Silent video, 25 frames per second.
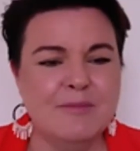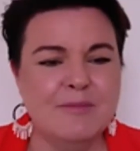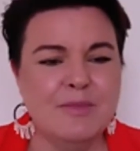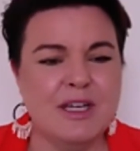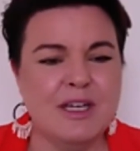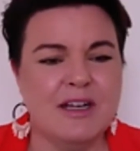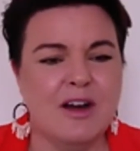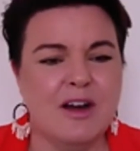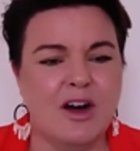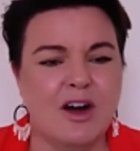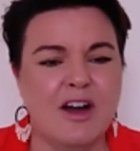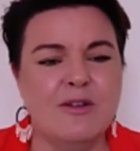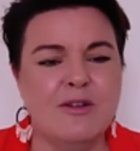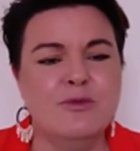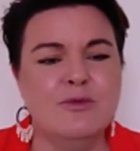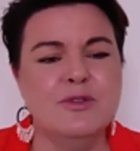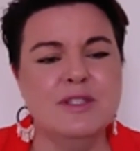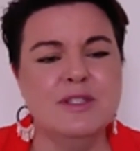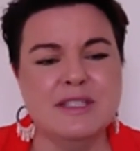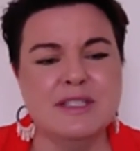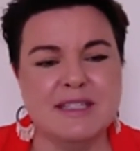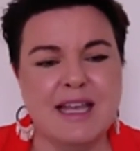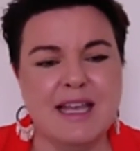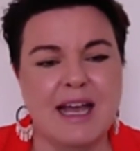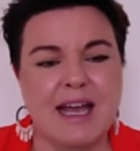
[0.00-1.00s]
But I would
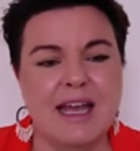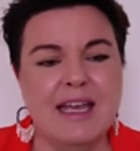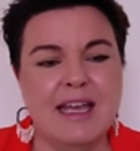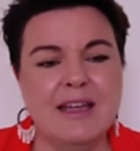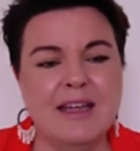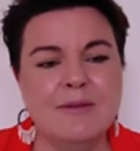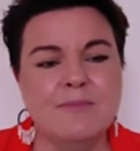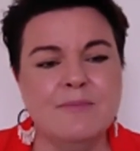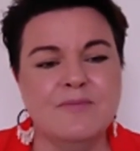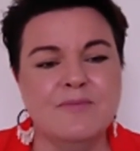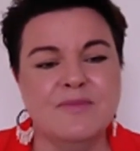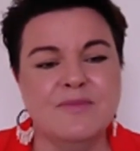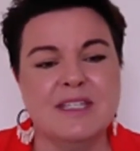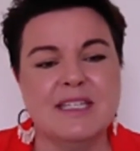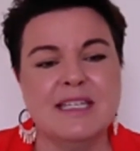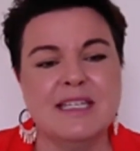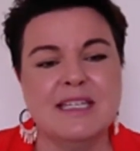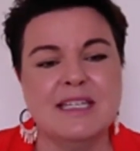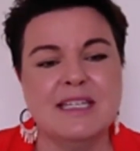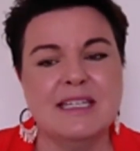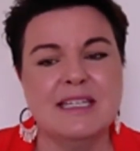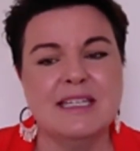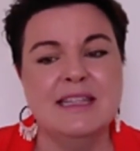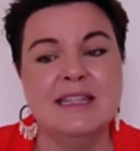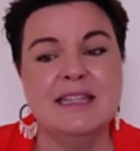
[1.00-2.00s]
say
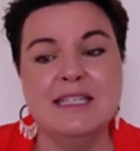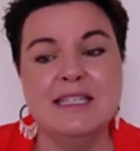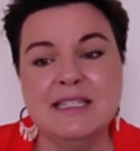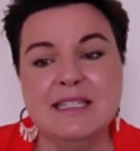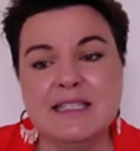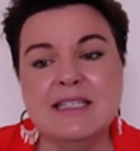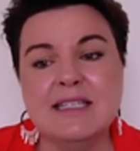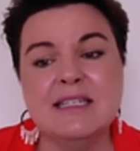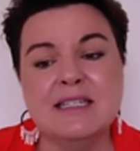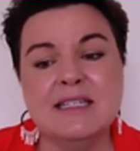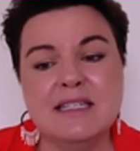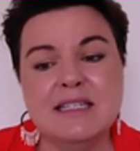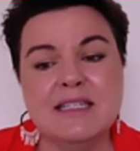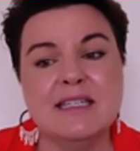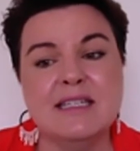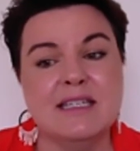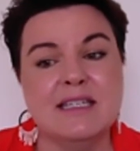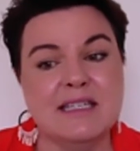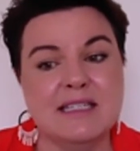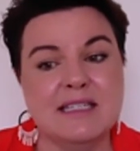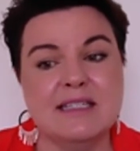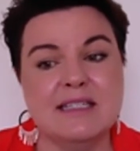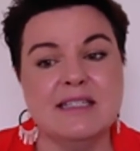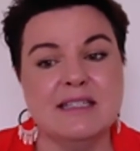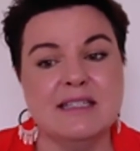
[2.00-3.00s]
listen to
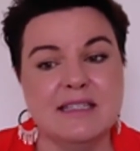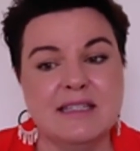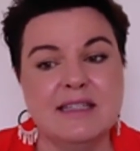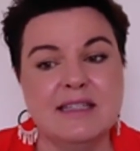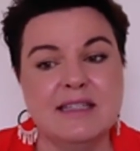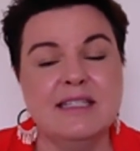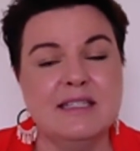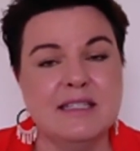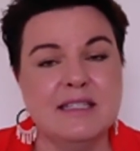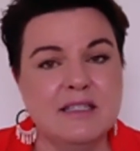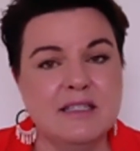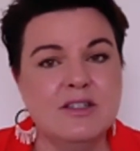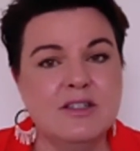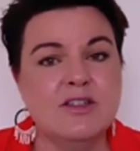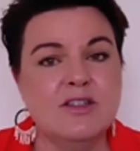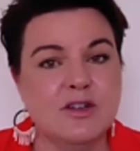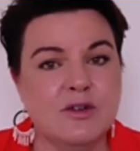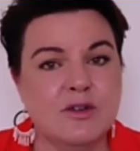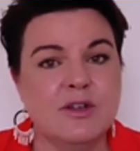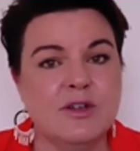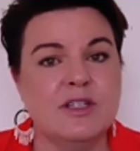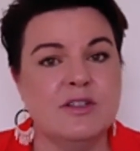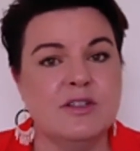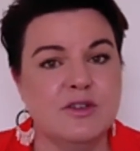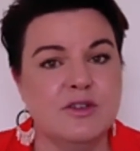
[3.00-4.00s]
this, listen to your
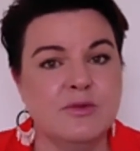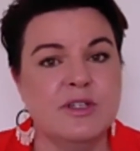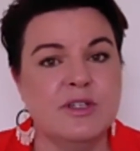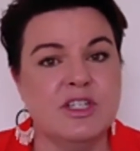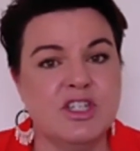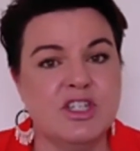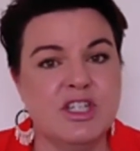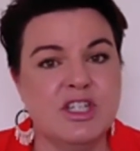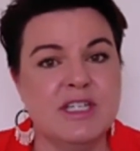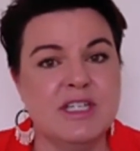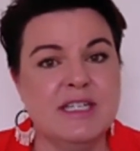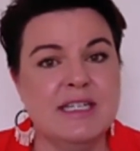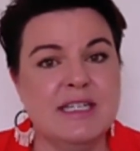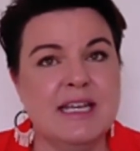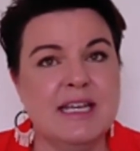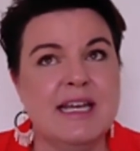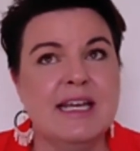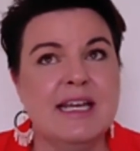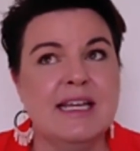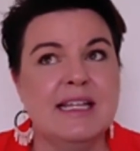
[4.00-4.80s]
intuition,